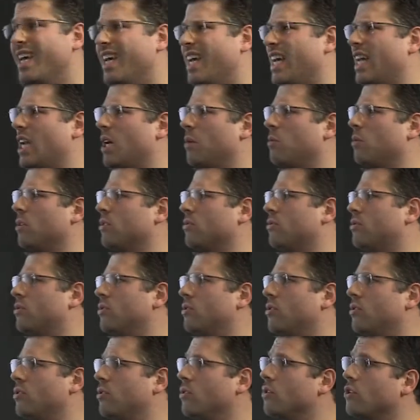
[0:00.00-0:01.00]
and I want
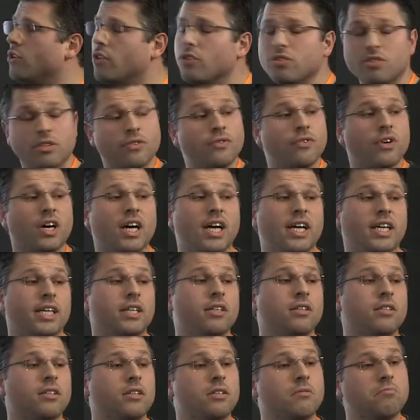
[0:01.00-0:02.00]
to notify
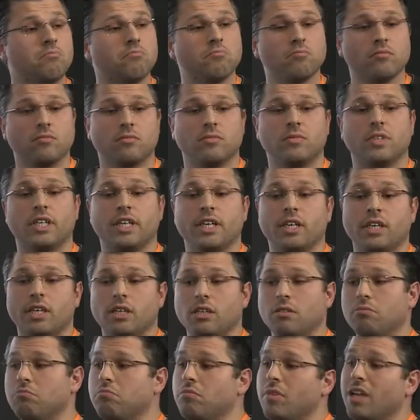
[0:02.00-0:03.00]
the